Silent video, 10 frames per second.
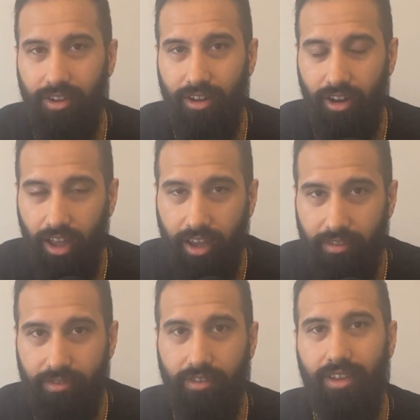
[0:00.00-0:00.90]

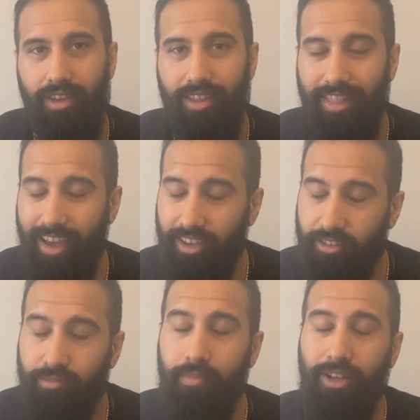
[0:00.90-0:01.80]
life that
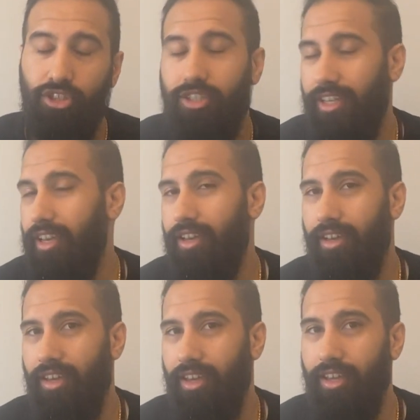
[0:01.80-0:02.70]
is mentioned here
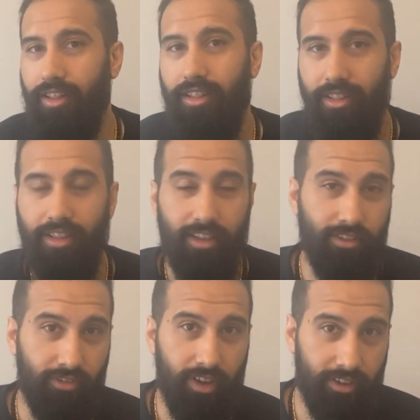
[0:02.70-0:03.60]
in
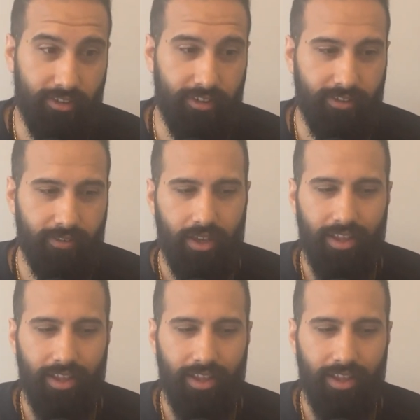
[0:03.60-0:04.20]
these verses.